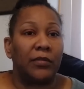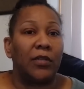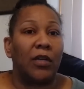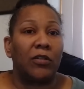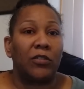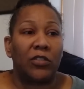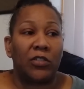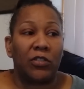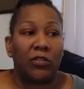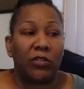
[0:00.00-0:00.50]

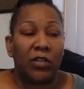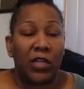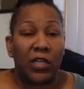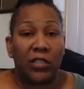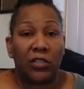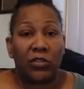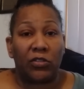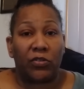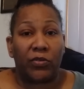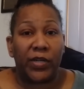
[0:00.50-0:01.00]
Those are
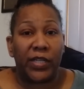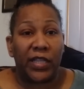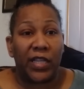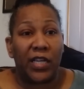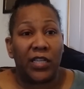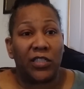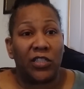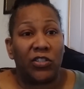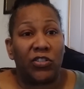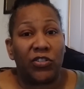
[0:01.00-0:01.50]
the three
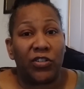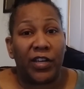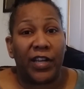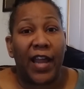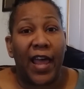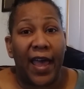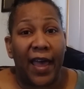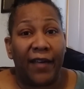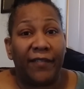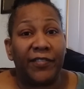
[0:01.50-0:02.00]
things that you're
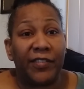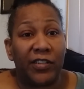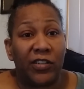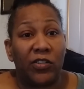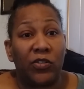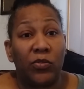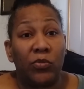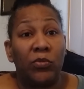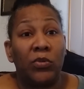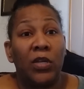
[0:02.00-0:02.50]
going to have to
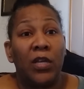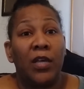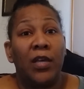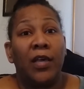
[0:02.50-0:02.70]
do.